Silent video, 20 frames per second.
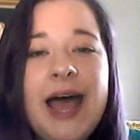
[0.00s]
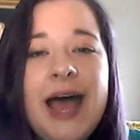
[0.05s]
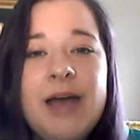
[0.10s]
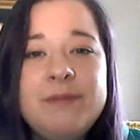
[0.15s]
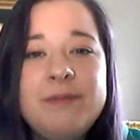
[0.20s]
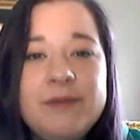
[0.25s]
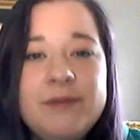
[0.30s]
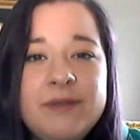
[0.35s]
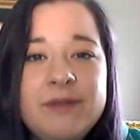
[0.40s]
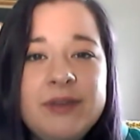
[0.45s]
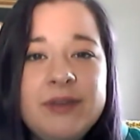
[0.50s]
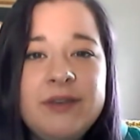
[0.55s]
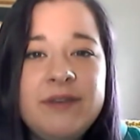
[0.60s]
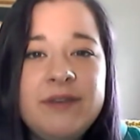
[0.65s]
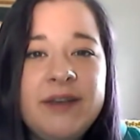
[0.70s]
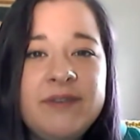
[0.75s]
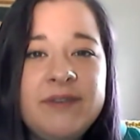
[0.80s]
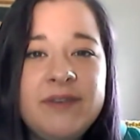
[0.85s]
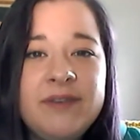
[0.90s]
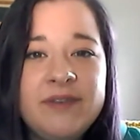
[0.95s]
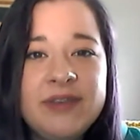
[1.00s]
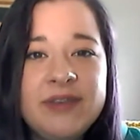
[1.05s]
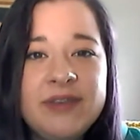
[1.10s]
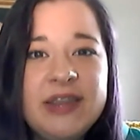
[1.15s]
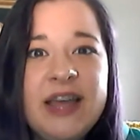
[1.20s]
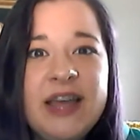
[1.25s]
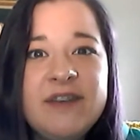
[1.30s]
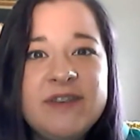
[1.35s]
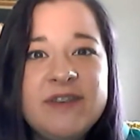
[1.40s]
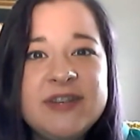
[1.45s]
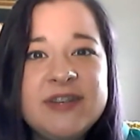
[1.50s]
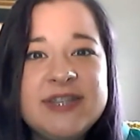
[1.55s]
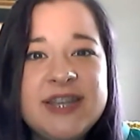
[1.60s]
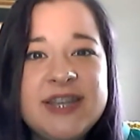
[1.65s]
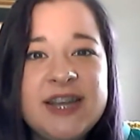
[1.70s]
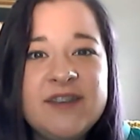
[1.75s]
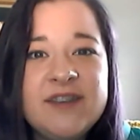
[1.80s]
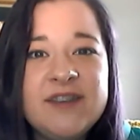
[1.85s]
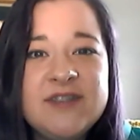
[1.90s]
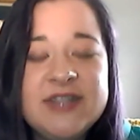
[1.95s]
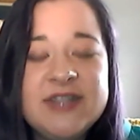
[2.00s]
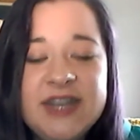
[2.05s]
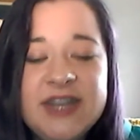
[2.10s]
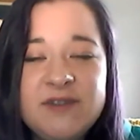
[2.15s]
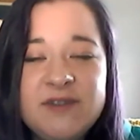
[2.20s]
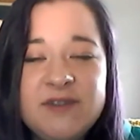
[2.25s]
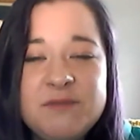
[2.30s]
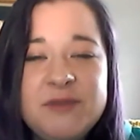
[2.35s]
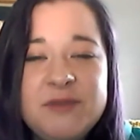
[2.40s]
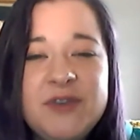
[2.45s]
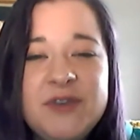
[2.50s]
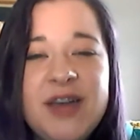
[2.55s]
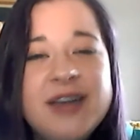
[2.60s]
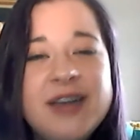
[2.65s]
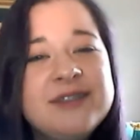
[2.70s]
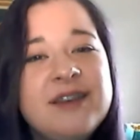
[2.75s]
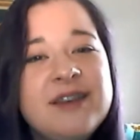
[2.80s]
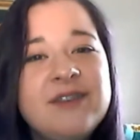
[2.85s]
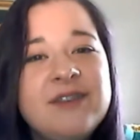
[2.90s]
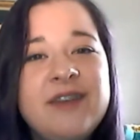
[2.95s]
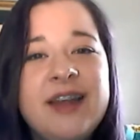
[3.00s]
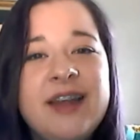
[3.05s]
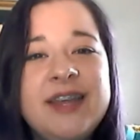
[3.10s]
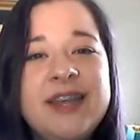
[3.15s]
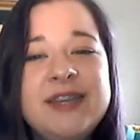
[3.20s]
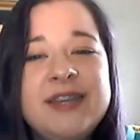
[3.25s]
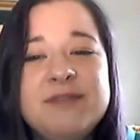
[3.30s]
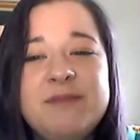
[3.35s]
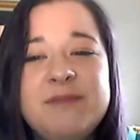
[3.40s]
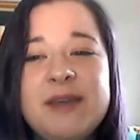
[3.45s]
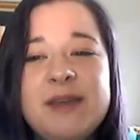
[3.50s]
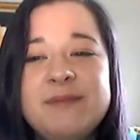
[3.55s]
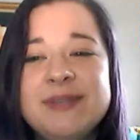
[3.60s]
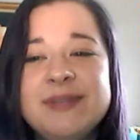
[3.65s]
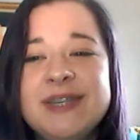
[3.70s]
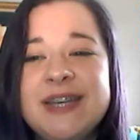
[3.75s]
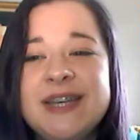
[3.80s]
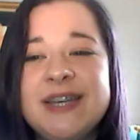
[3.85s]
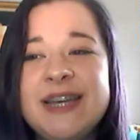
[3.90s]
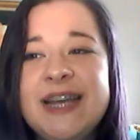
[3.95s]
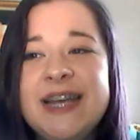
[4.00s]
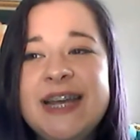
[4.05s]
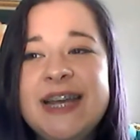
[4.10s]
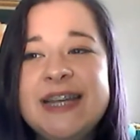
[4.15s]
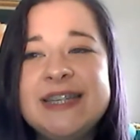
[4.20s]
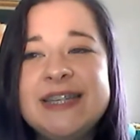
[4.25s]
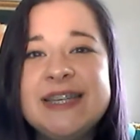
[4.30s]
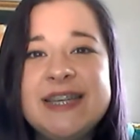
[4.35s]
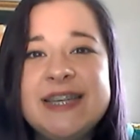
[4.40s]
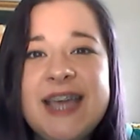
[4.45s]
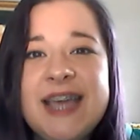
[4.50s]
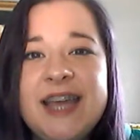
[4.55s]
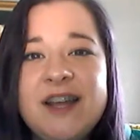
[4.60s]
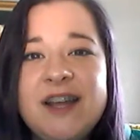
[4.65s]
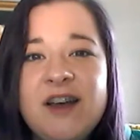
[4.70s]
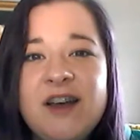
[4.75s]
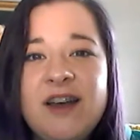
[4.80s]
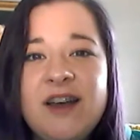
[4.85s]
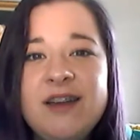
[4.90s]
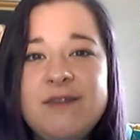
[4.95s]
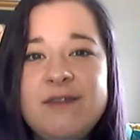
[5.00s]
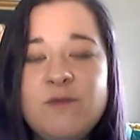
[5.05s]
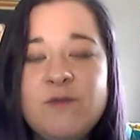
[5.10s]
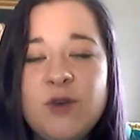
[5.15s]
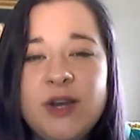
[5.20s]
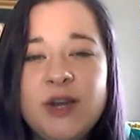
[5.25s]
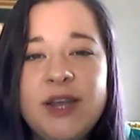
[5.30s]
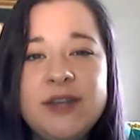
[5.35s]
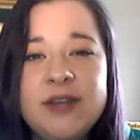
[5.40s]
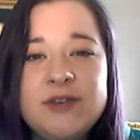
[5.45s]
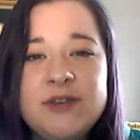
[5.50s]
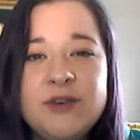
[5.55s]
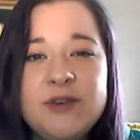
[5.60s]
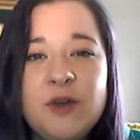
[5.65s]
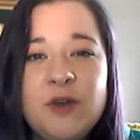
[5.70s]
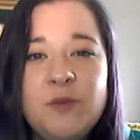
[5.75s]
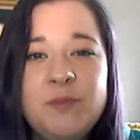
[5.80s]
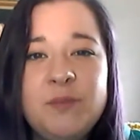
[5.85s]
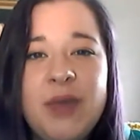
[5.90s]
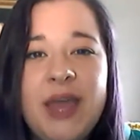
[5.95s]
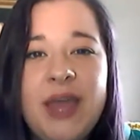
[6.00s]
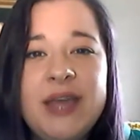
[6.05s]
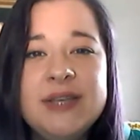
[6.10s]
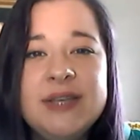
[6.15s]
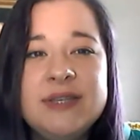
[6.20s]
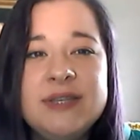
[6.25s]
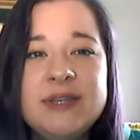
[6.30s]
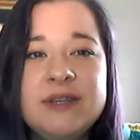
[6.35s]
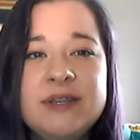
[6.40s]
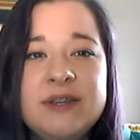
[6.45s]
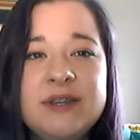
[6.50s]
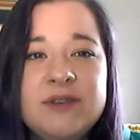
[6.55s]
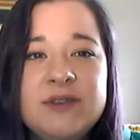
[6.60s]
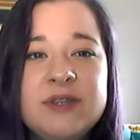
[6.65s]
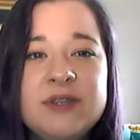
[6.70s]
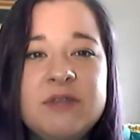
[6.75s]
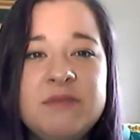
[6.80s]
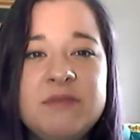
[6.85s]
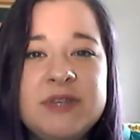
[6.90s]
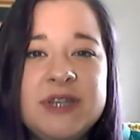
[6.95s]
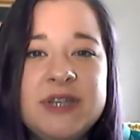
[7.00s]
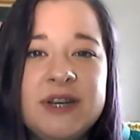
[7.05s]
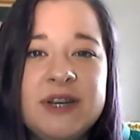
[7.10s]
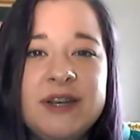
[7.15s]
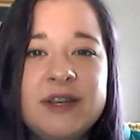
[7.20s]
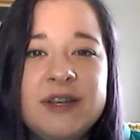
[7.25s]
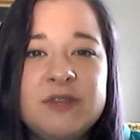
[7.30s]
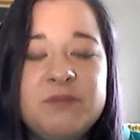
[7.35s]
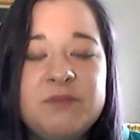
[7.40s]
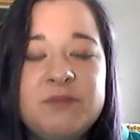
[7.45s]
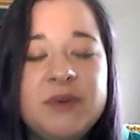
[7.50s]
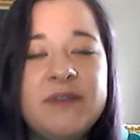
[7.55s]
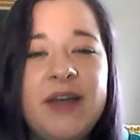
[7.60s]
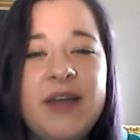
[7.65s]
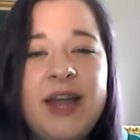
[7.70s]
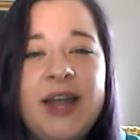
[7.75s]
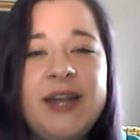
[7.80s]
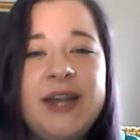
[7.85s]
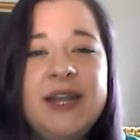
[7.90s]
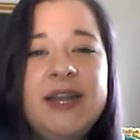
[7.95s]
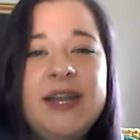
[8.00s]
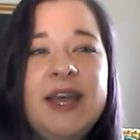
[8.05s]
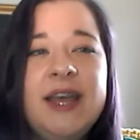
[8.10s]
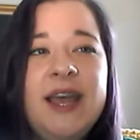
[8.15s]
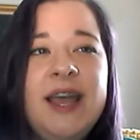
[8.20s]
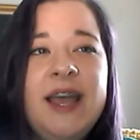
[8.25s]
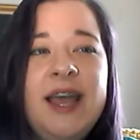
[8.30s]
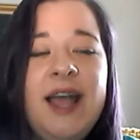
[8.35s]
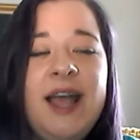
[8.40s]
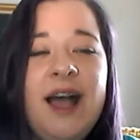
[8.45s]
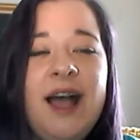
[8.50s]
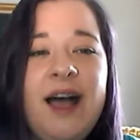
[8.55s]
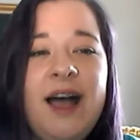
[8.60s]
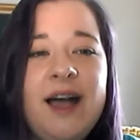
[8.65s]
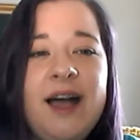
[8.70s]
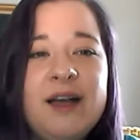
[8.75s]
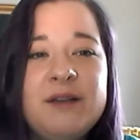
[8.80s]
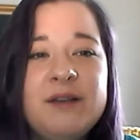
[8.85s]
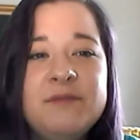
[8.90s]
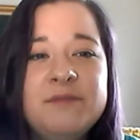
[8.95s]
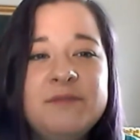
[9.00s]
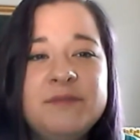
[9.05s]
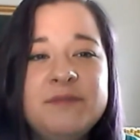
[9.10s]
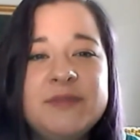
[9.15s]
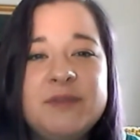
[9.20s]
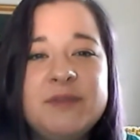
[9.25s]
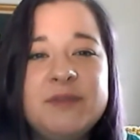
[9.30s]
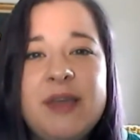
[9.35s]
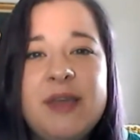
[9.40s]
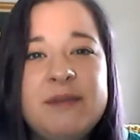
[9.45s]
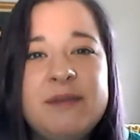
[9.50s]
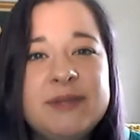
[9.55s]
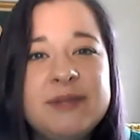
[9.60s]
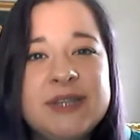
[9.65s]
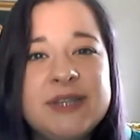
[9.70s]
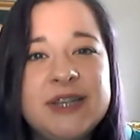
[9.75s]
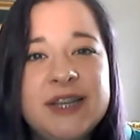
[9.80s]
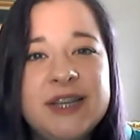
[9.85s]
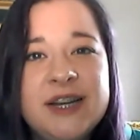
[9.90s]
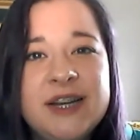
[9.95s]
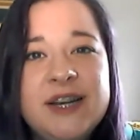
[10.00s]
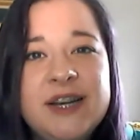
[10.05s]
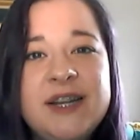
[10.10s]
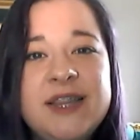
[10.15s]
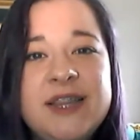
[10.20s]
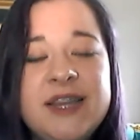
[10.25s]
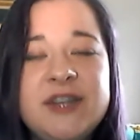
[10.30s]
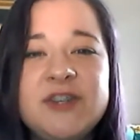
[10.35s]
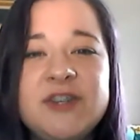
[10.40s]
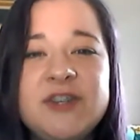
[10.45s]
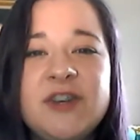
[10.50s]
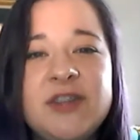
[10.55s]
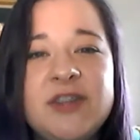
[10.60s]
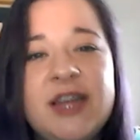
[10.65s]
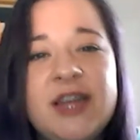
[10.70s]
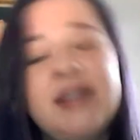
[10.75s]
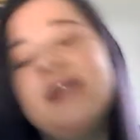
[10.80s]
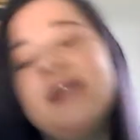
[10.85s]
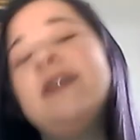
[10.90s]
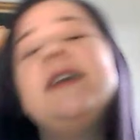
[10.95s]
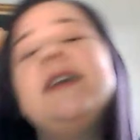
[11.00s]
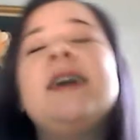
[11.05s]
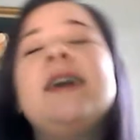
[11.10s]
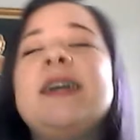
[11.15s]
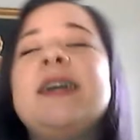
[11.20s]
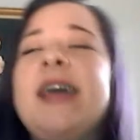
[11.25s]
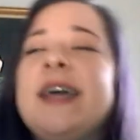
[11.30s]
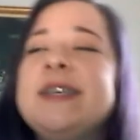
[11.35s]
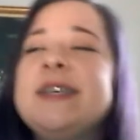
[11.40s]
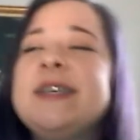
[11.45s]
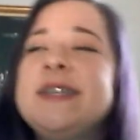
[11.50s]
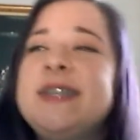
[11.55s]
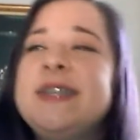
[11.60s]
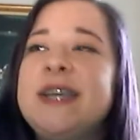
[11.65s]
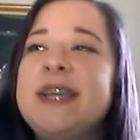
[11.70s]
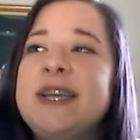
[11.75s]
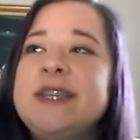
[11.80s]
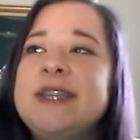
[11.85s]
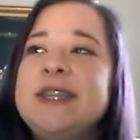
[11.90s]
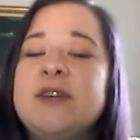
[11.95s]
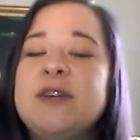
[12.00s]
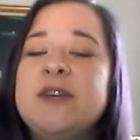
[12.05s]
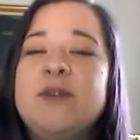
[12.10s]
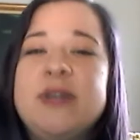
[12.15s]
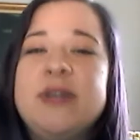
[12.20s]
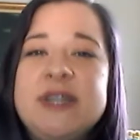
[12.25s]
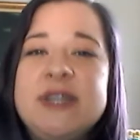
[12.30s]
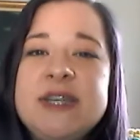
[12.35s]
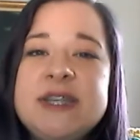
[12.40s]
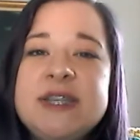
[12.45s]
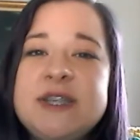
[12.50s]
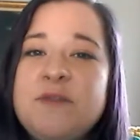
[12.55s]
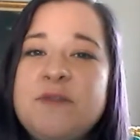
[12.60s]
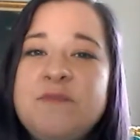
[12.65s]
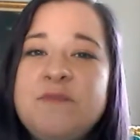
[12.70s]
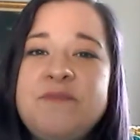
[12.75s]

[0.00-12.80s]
I've been really grateful for the efforts that I've seen from you guys already to be able to get on and work at your own pace and use the materials provided to be able to learn and then show that learning on exit tickets and quizzes.